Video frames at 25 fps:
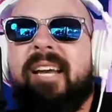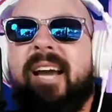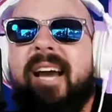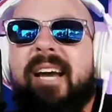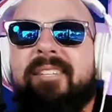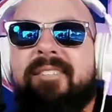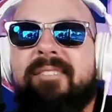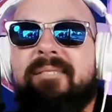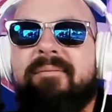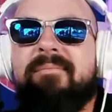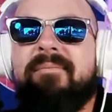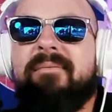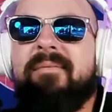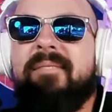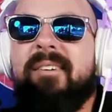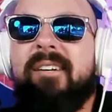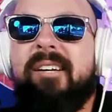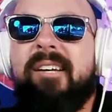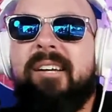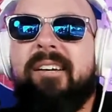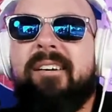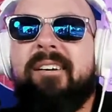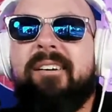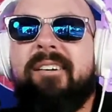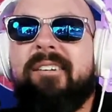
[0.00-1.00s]
You guys,
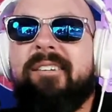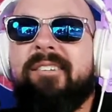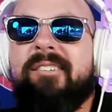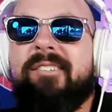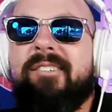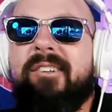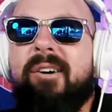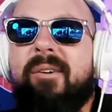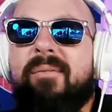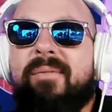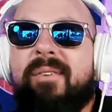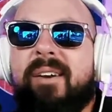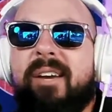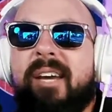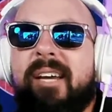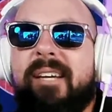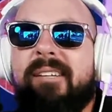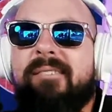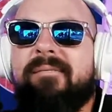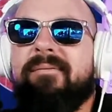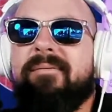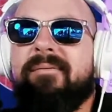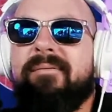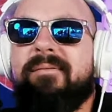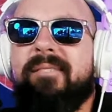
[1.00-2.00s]
don't
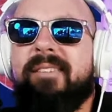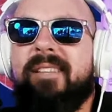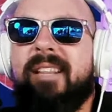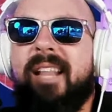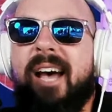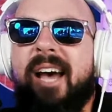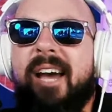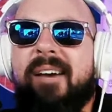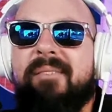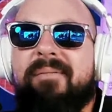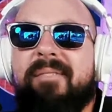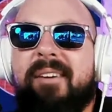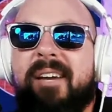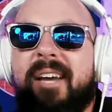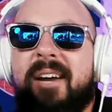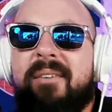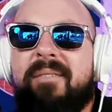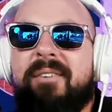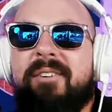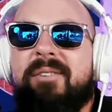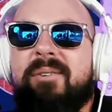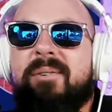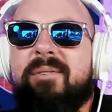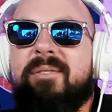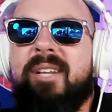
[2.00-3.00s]
forget, live
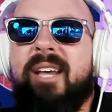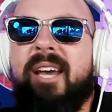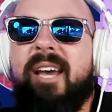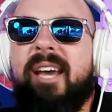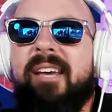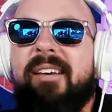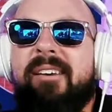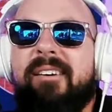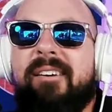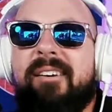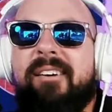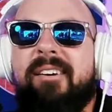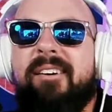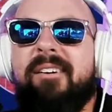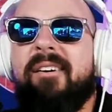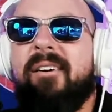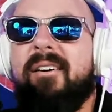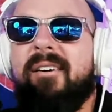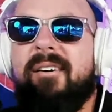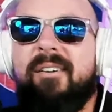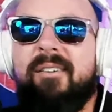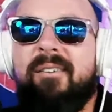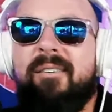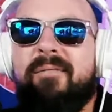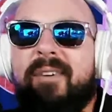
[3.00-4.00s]
every Tuesday.
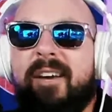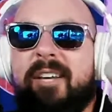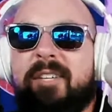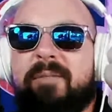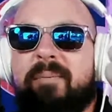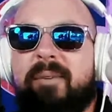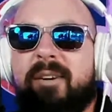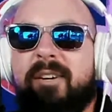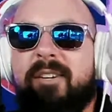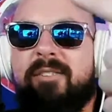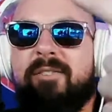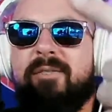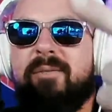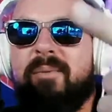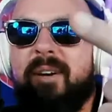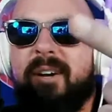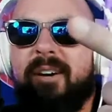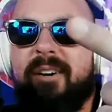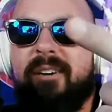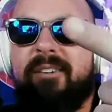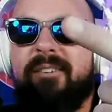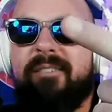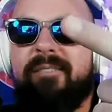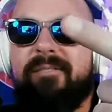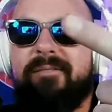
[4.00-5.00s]
Facebook,
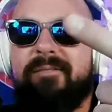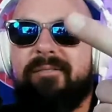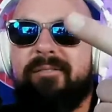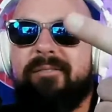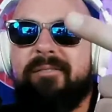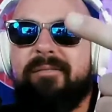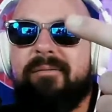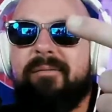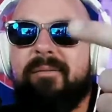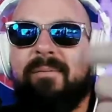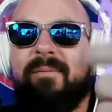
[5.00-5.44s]
Twitter.